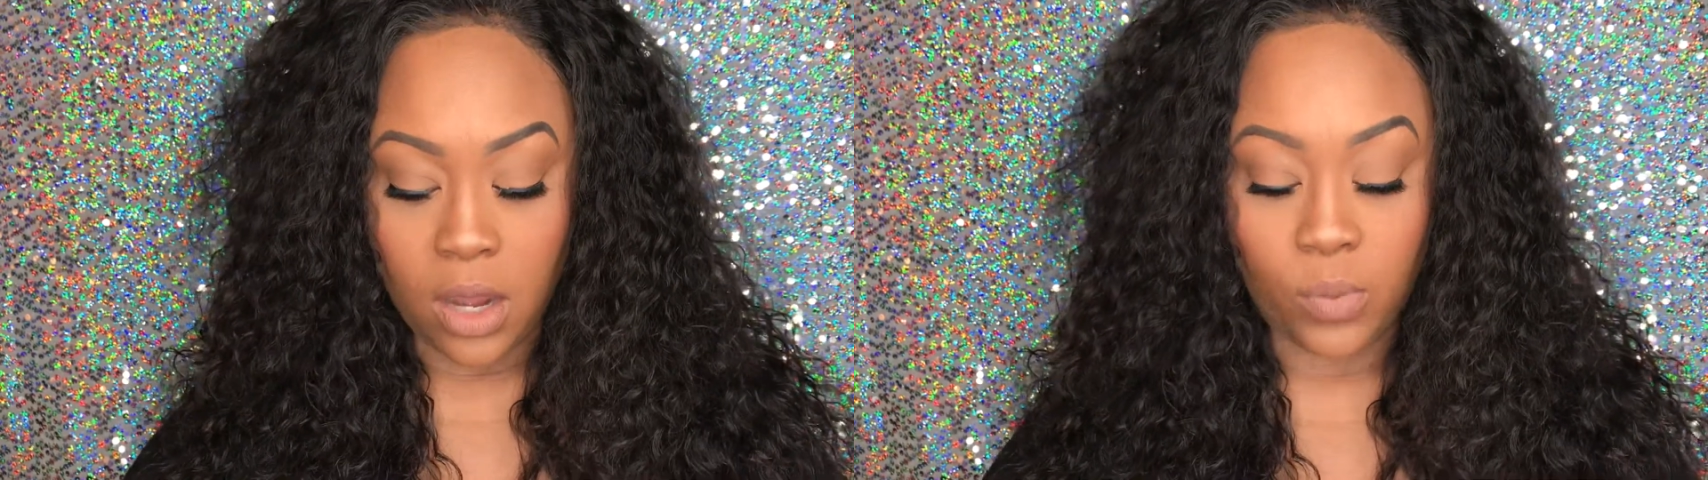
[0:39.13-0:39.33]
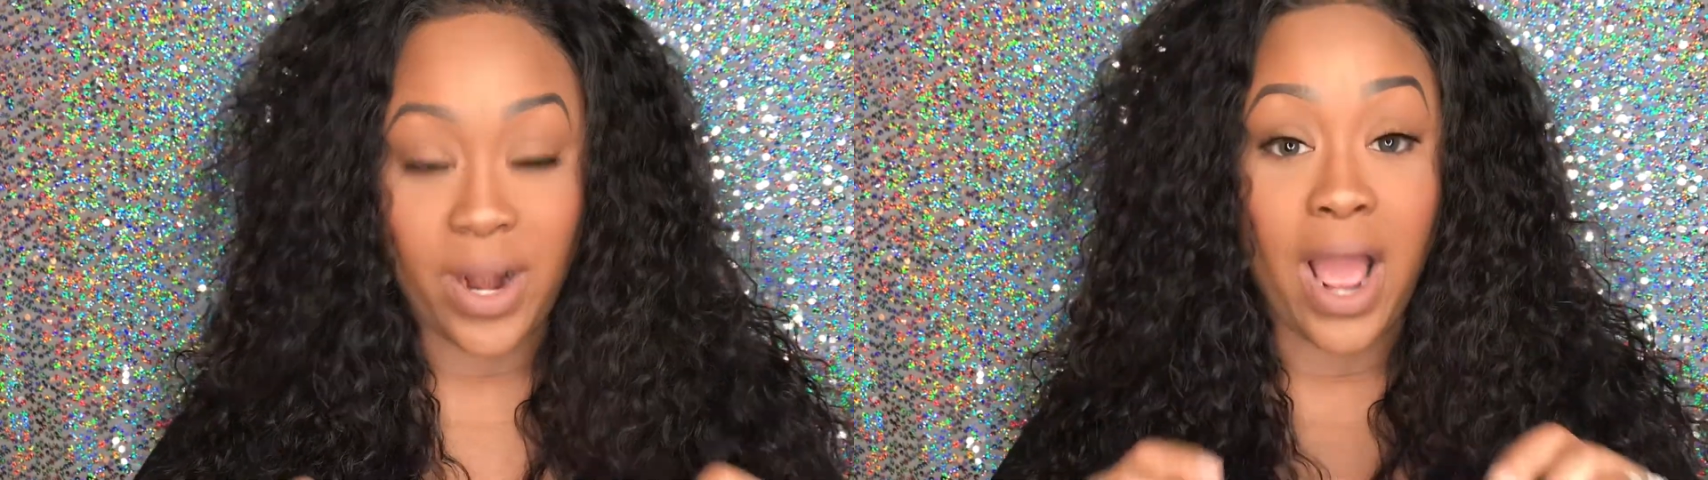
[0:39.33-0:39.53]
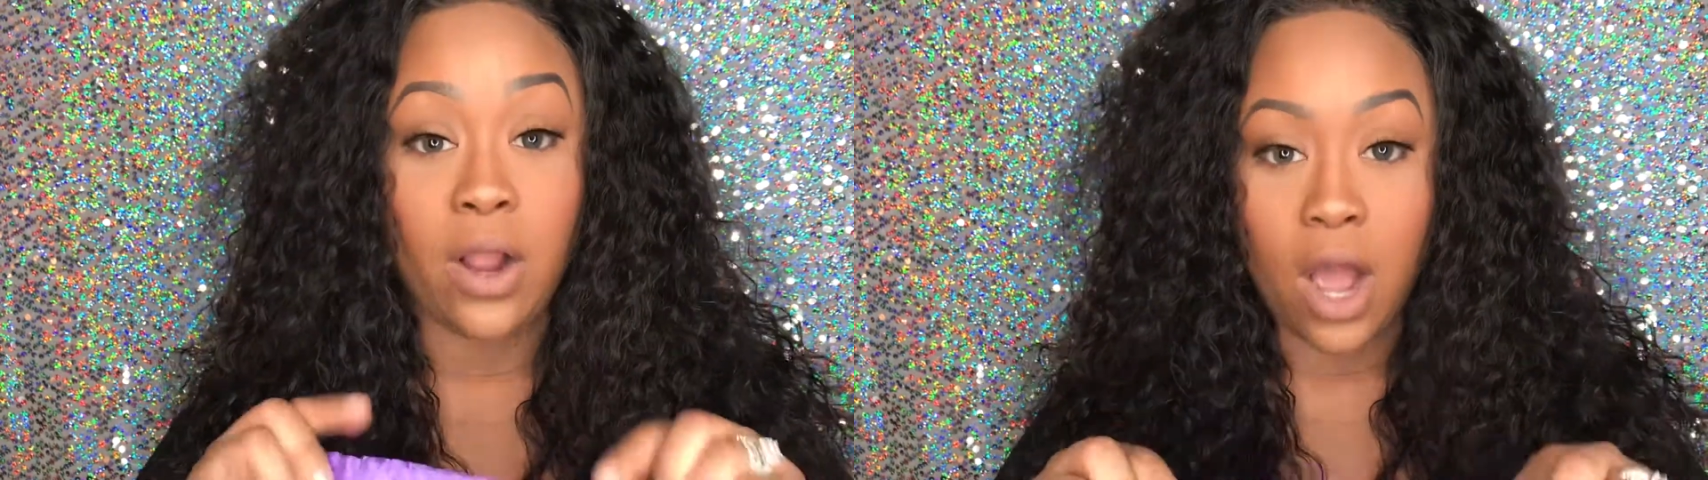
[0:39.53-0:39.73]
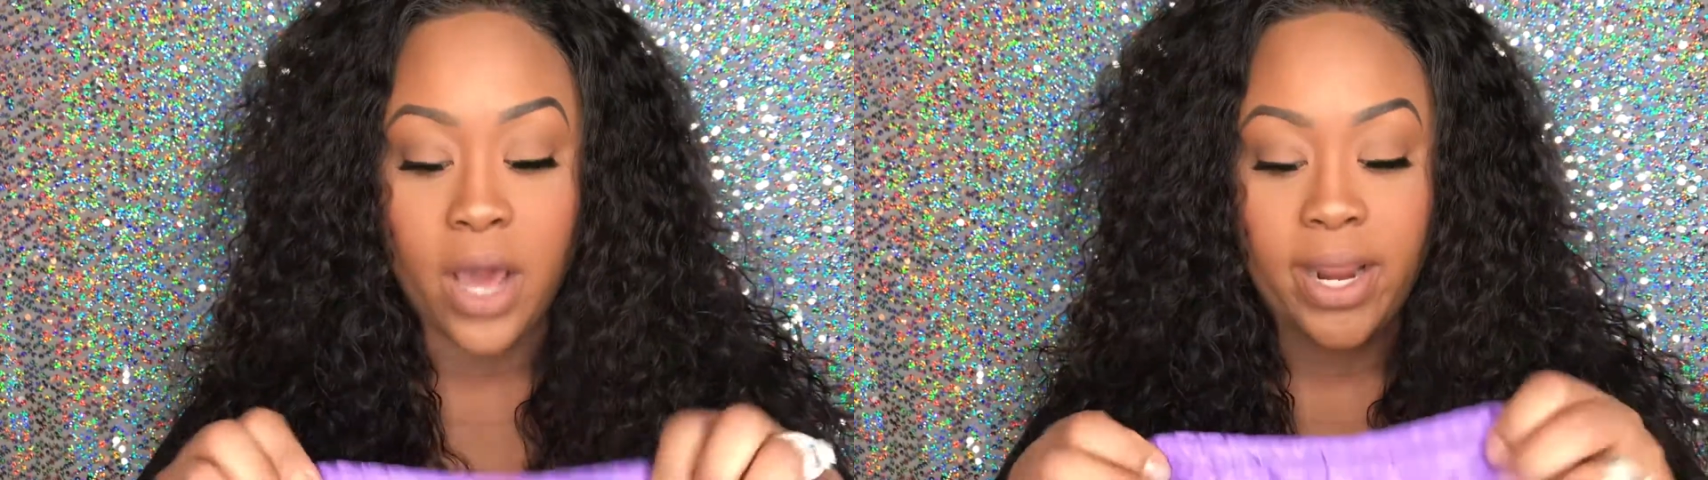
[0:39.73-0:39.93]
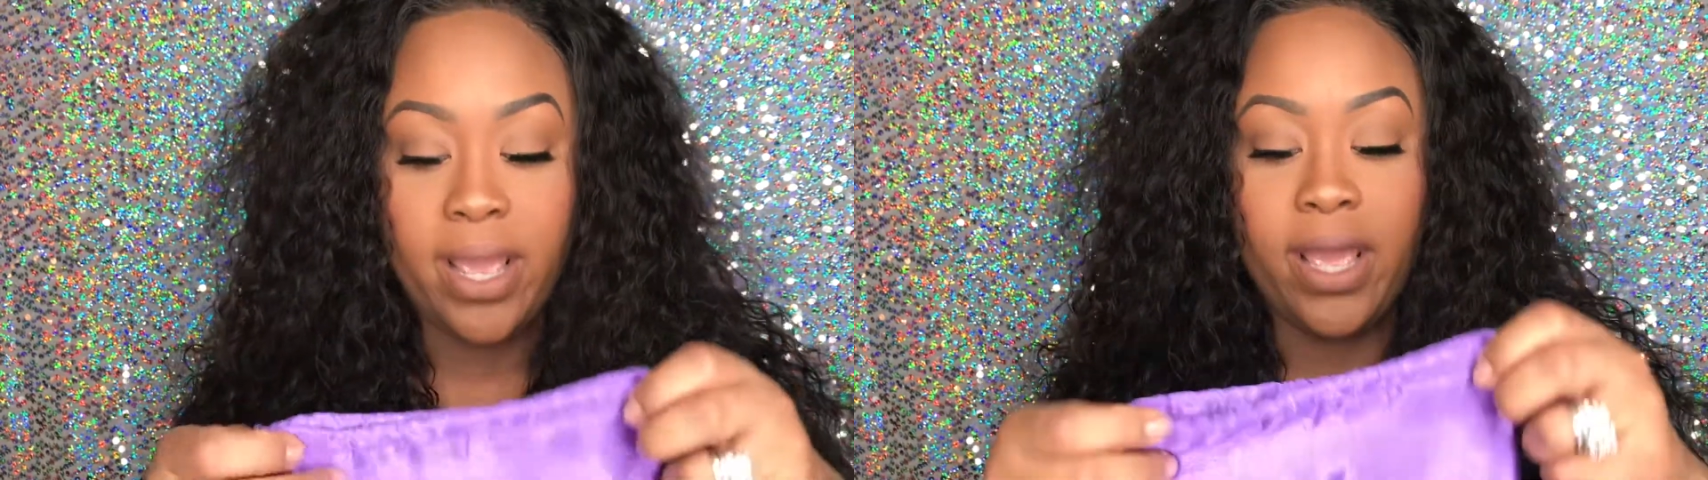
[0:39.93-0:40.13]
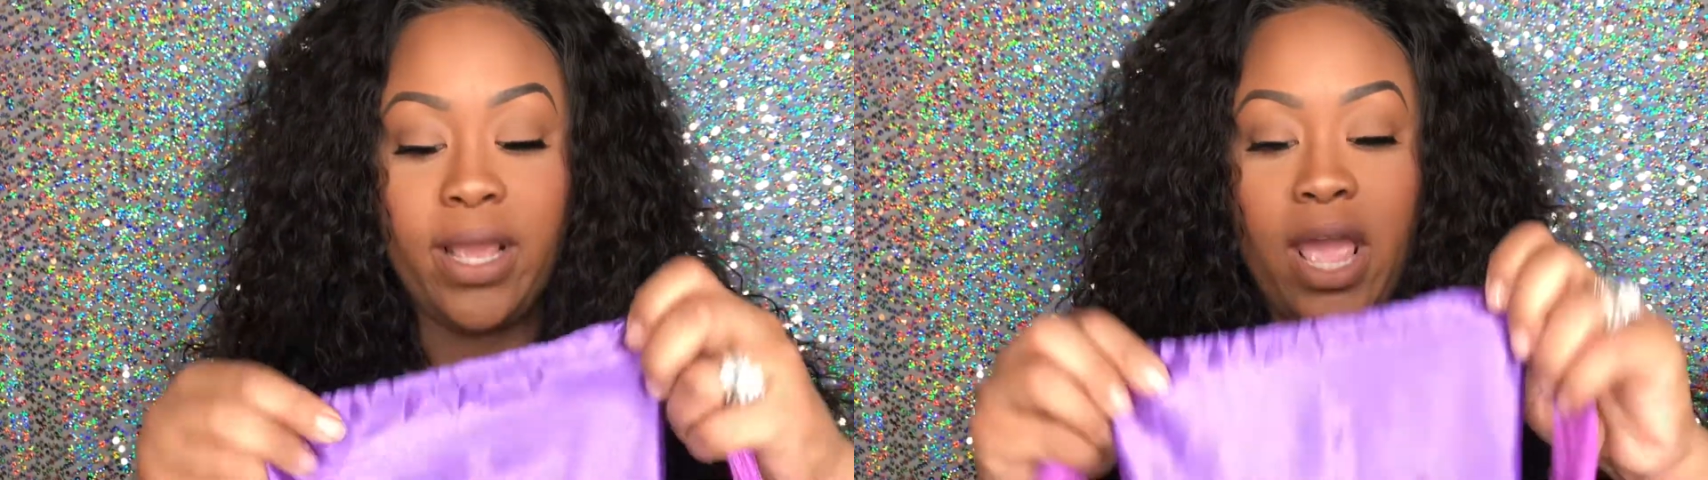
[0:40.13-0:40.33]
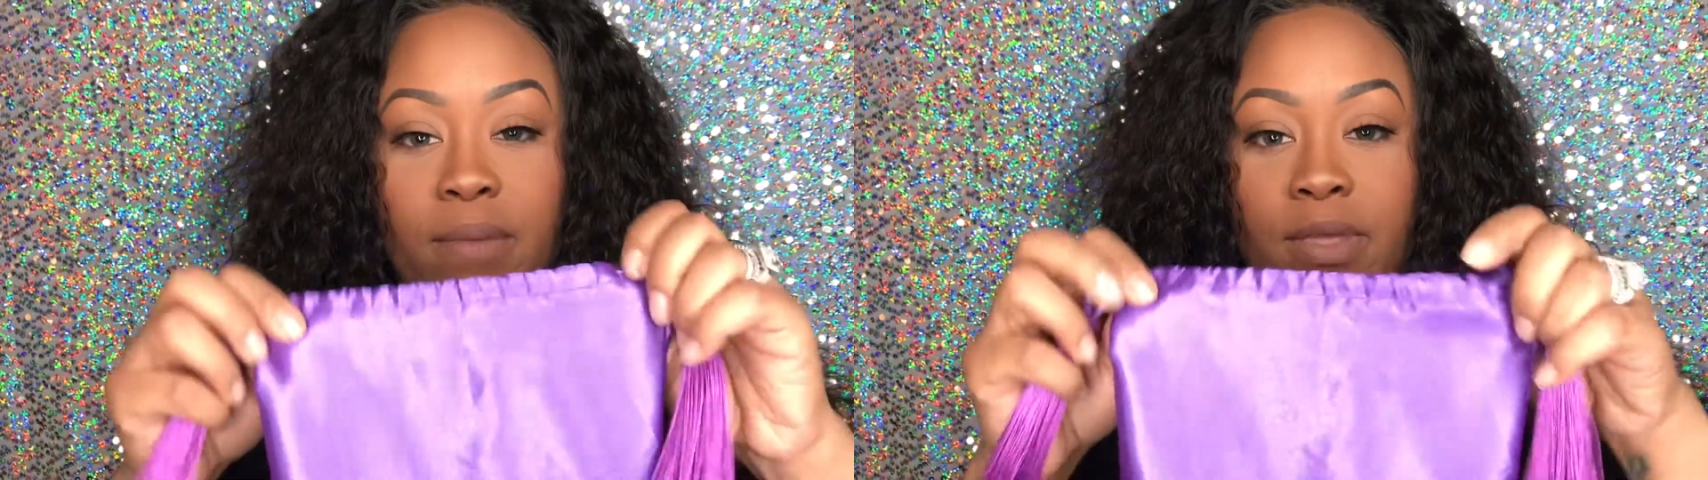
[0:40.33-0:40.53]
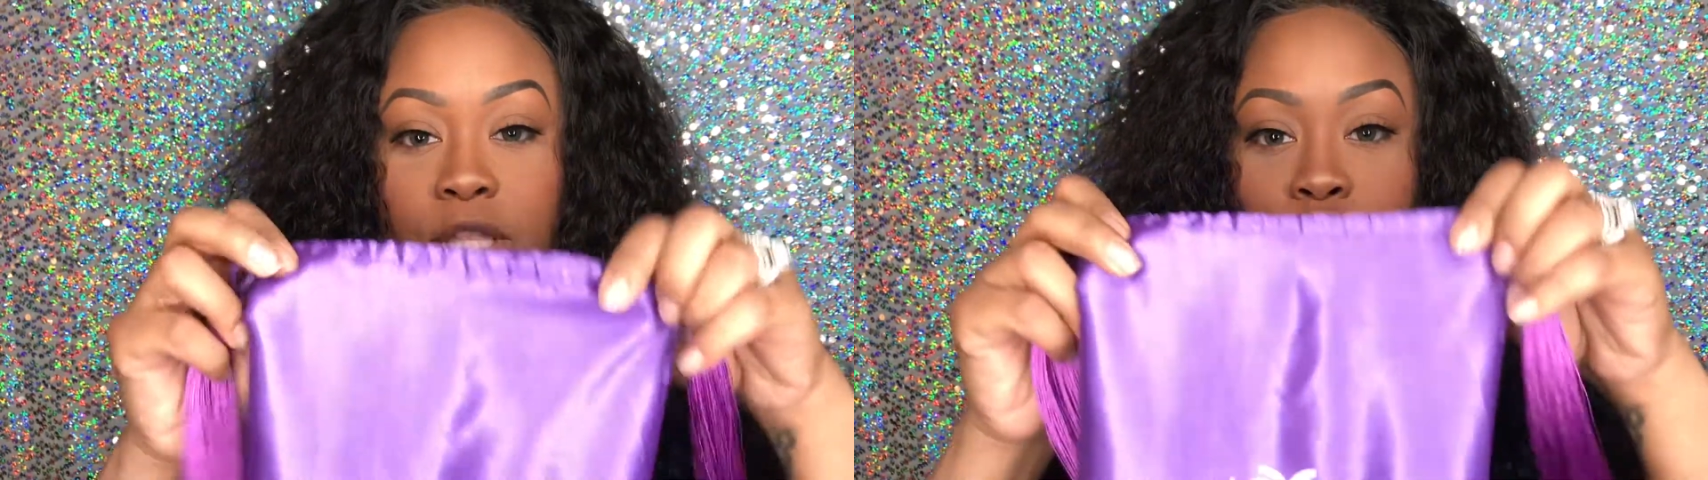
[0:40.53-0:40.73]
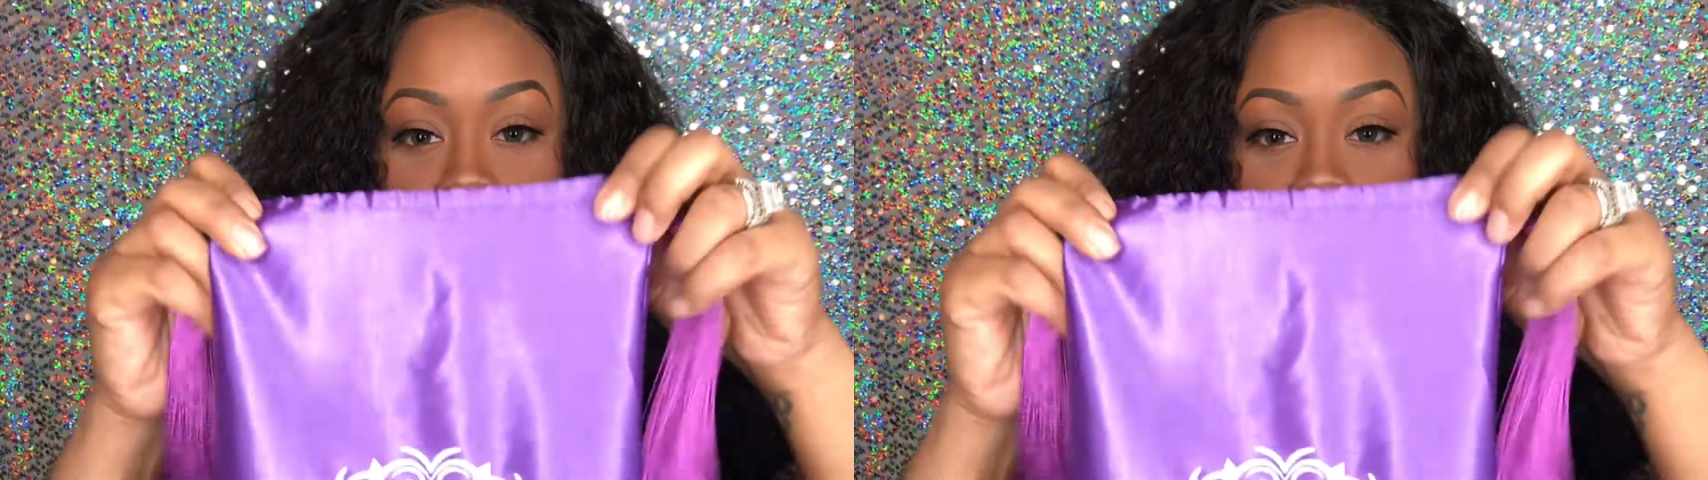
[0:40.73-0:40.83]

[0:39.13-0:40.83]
When I got it, it came in this